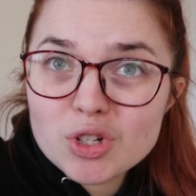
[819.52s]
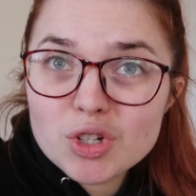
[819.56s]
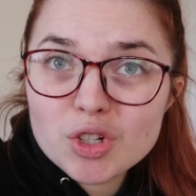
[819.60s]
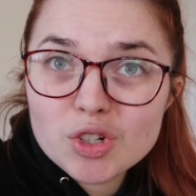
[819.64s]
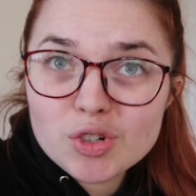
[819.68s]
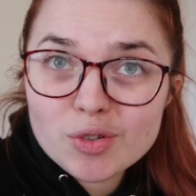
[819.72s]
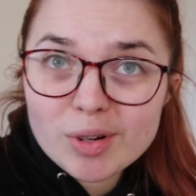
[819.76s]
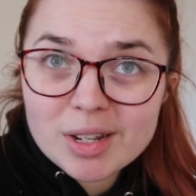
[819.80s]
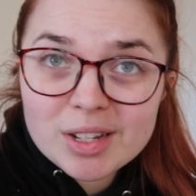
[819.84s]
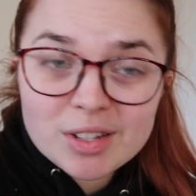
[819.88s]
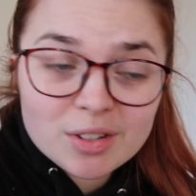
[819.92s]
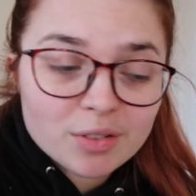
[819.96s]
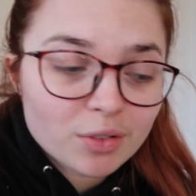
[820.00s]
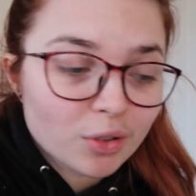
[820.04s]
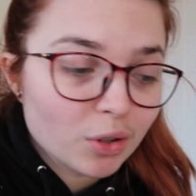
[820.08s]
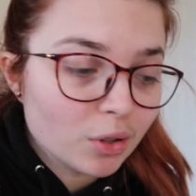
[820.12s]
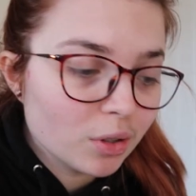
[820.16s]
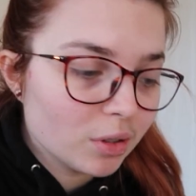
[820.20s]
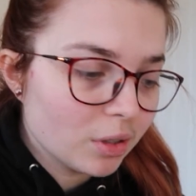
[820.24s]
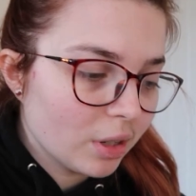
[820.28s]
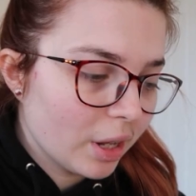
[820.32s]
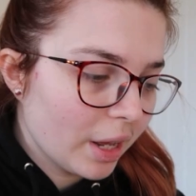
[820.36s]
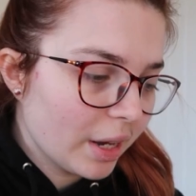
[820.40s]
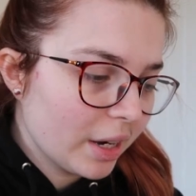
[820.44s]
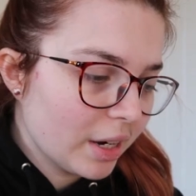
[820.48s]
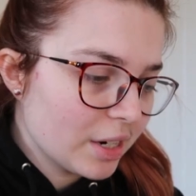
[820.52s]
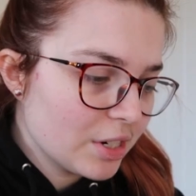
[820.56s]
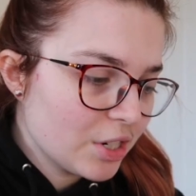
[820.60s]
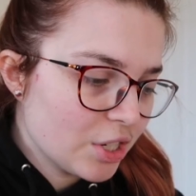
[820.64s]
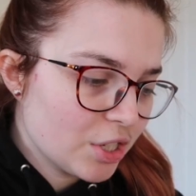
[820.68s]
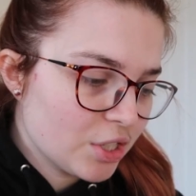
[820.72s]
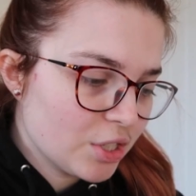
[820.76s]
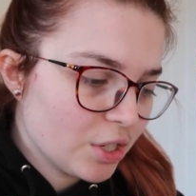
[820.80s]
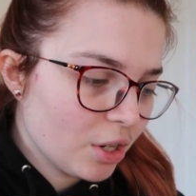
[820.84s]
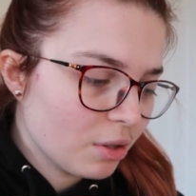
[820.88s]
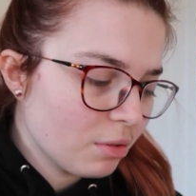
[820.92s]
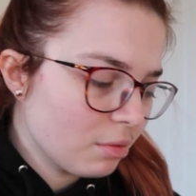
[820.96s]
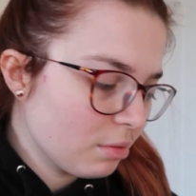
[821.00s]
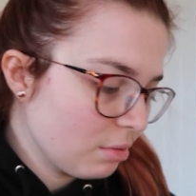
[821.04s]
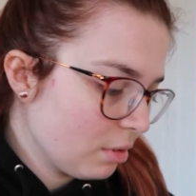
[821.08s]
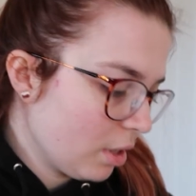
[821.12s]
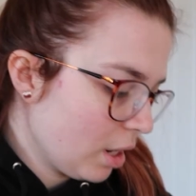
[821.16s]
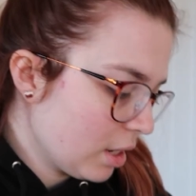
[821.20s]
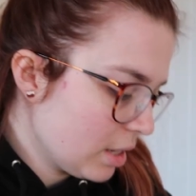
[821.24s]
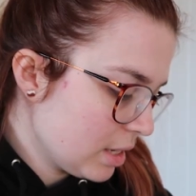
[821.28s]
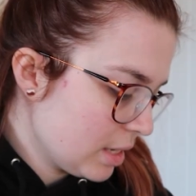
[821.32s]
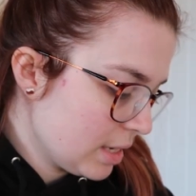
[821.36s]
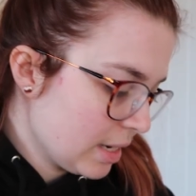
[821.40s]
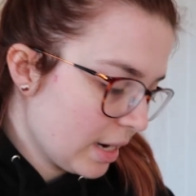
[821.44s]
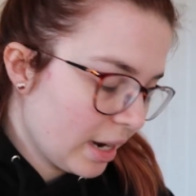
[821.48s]
stressful, and I just don't
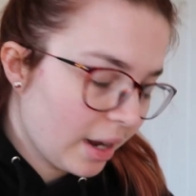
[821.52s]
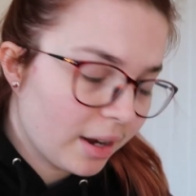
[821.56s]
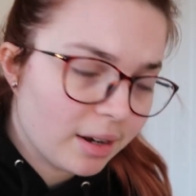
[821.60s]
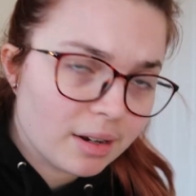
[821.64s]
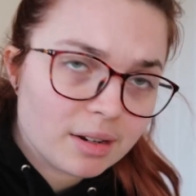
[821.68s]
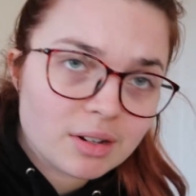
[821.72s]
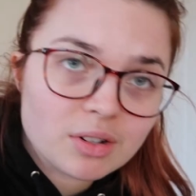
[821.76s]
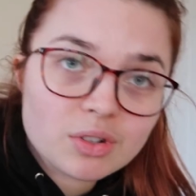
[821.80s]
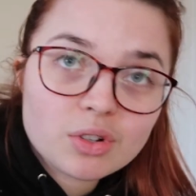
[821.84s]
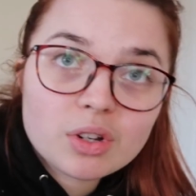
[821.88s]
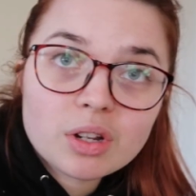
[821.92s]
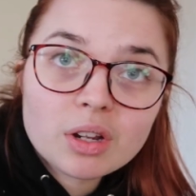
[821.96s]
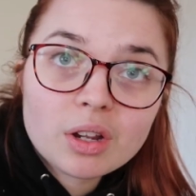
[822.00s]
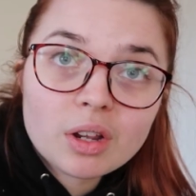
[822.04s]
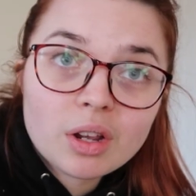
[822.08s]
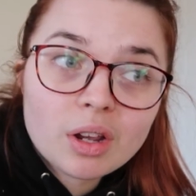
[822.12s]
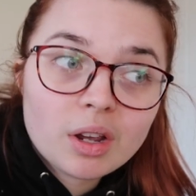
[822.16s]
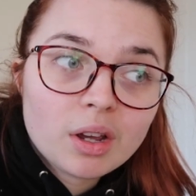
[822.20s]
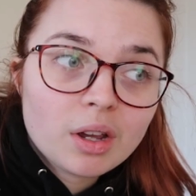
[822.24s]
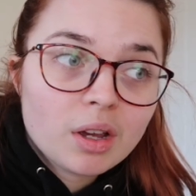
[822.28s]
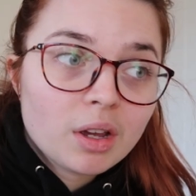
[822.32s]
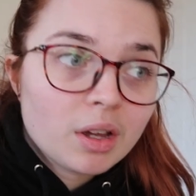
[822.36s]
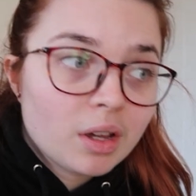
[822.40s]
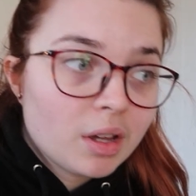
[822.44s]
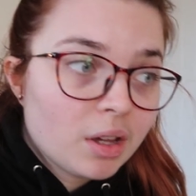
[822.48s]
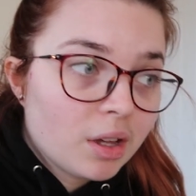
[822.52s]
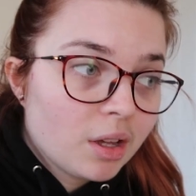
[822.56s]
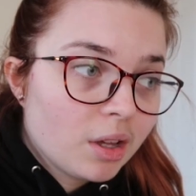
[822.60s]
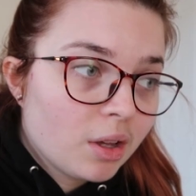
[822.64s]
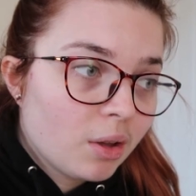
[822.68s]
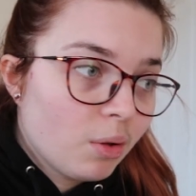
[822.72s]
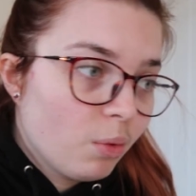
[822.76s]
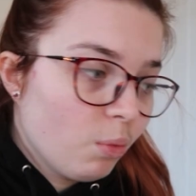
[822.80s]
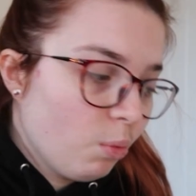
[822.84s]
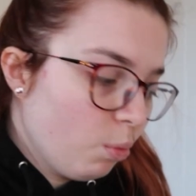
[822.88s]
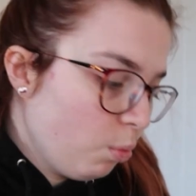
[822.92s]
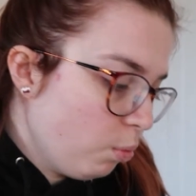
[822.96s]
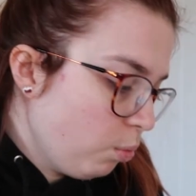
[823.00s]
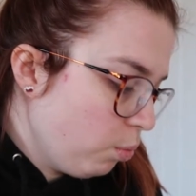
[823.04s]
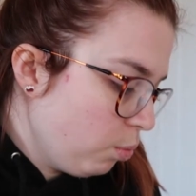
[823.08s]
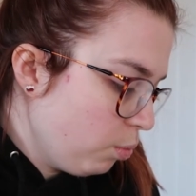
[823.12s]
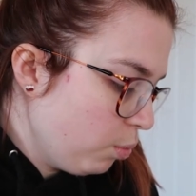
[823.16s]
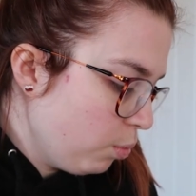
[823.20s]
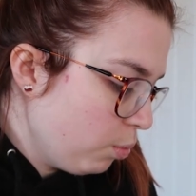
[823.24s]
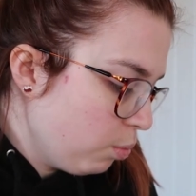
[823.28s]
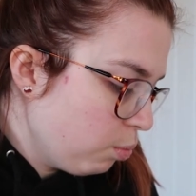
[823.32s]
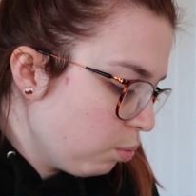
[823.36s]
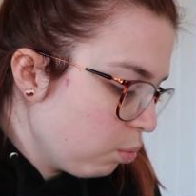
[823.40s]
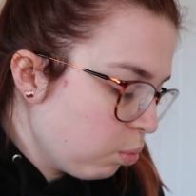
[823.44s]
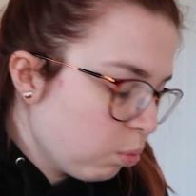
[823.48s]
understand
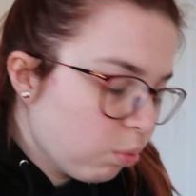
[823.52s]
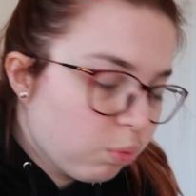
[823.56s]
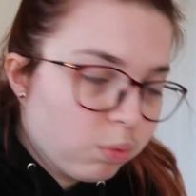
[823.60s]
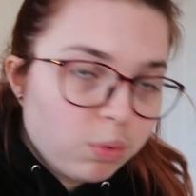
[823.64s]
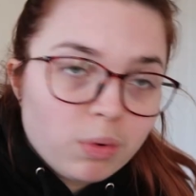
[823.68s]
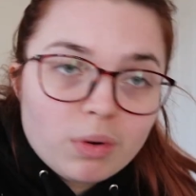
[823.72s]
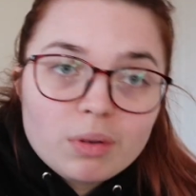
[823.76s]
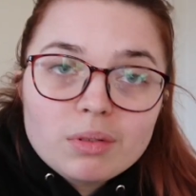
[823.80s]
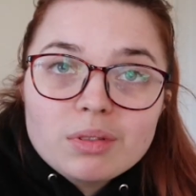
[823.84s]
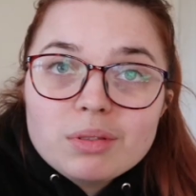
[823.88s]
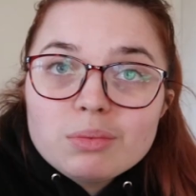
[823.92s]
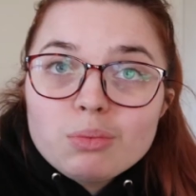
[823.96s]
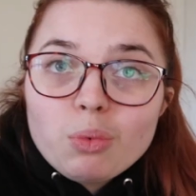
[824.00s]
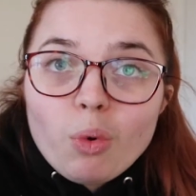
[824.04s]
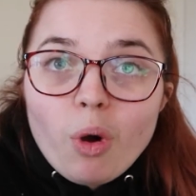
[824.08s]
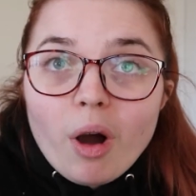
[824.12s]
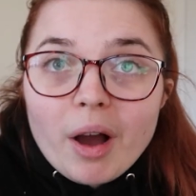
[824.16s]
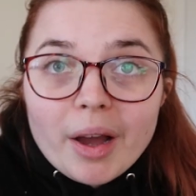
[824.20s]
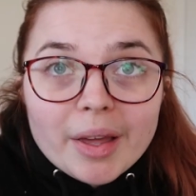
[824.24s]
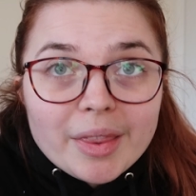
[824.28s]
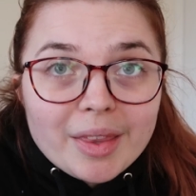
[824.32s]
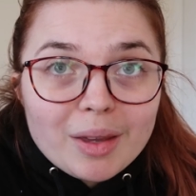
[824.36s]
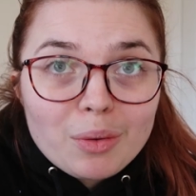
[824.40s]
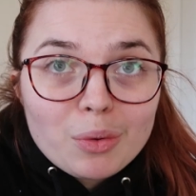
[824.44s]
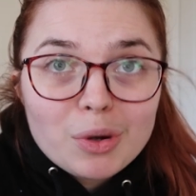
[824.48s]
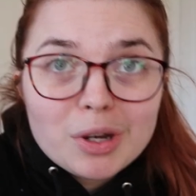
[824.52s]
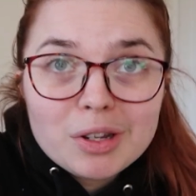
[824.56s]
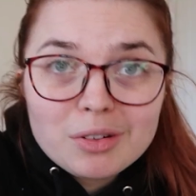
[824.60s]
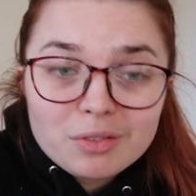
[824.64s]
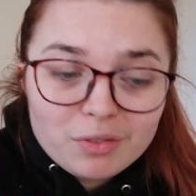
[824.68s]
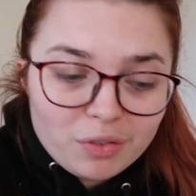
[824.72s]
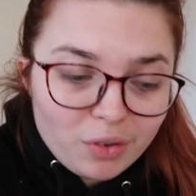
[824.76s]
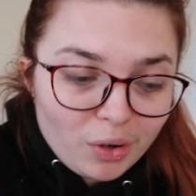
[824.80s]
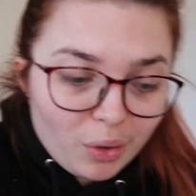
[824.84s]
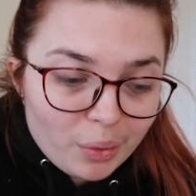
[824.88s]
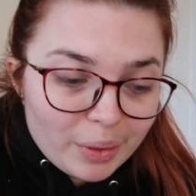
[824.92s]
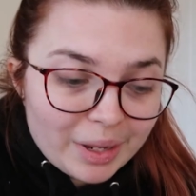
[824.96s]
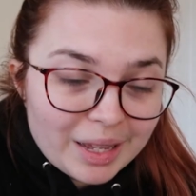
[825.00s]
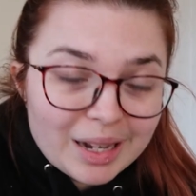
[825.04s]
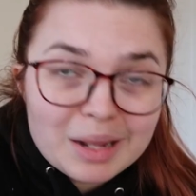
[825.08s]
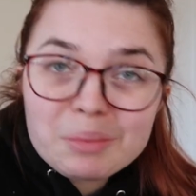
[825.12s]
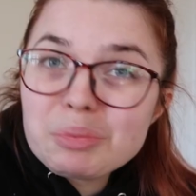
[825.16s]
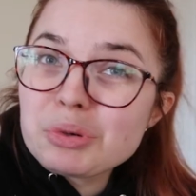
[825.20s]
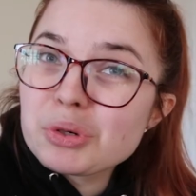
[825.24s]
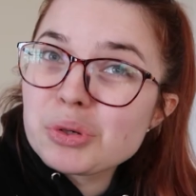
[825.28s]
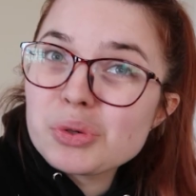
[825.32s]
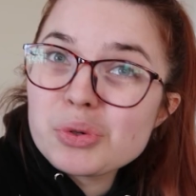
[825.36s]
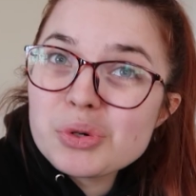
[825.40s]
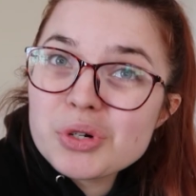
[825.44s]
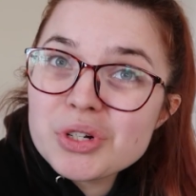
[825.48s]
why they weren't following any
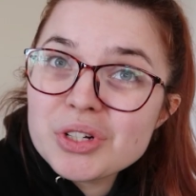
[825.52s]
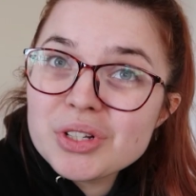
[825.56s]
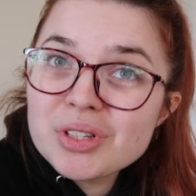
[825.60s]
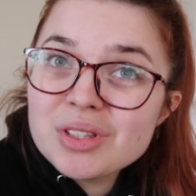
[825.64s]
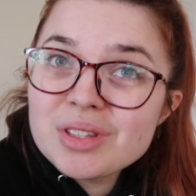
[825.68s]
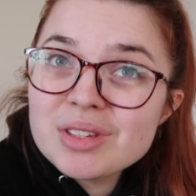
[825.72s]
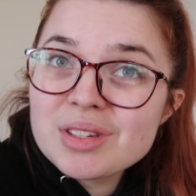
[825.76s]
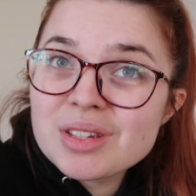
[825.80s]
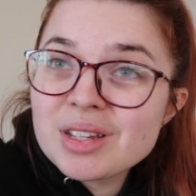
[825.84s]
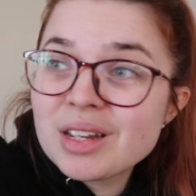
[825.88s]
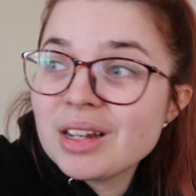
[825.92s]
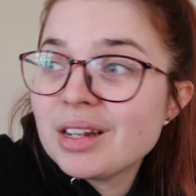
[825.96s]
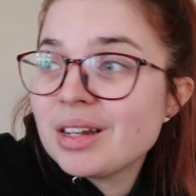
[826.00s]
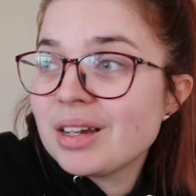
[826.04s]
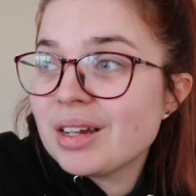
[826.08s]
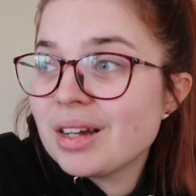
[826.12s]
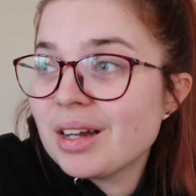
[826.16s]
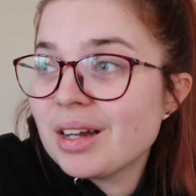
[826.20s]
precautions.